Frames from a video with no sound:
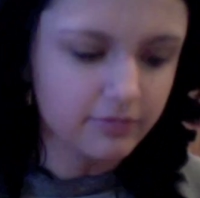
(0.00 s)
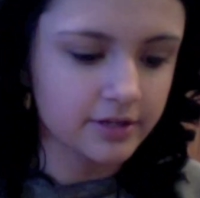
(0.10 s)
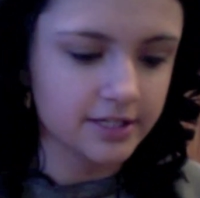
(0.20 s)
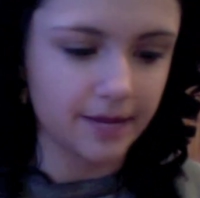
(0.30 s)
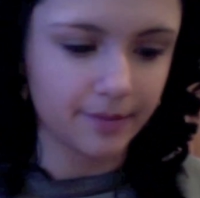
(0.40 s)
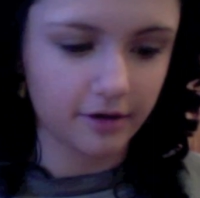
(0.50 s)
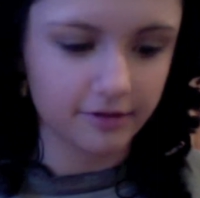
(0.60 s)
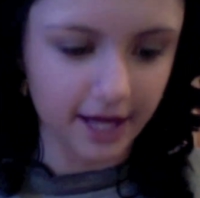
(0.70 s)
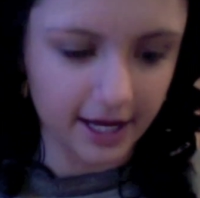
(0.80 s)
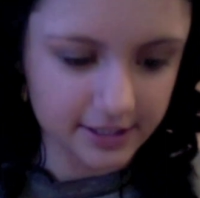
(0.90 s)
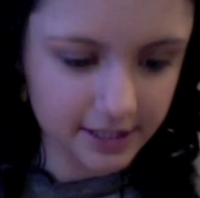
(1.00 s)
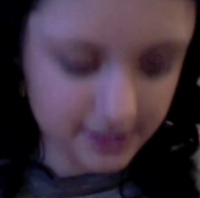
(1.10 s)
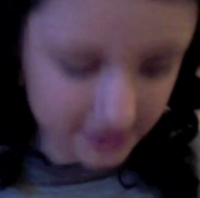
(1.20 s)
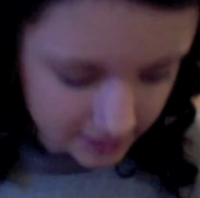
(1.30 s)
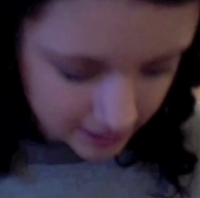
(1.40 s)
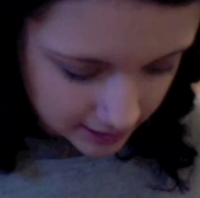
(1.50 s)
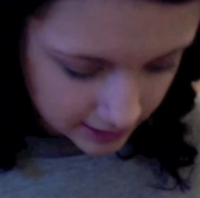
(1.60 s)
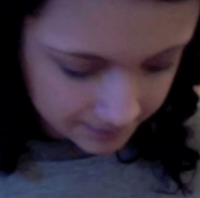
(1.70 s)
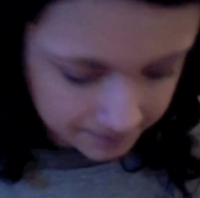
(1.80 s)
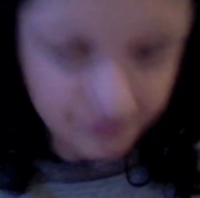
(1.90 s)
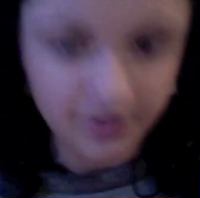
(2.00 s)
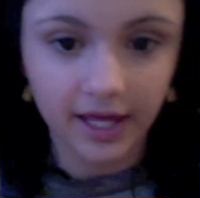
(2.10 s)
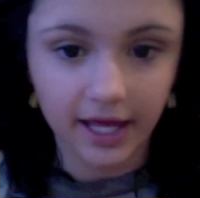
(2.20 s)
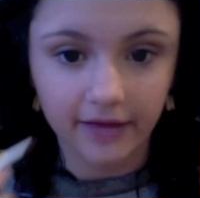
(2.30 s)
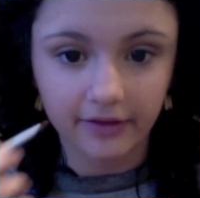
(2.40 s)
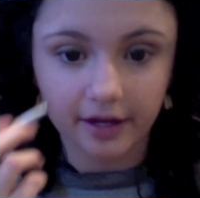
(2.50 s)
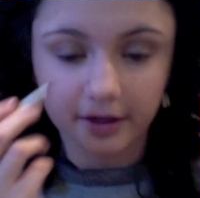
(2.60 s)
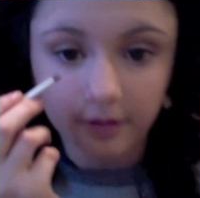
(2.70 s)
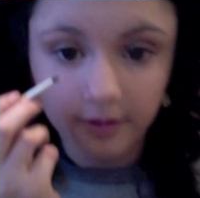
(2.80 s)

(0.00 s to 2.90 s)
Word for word: Tap off the excess and then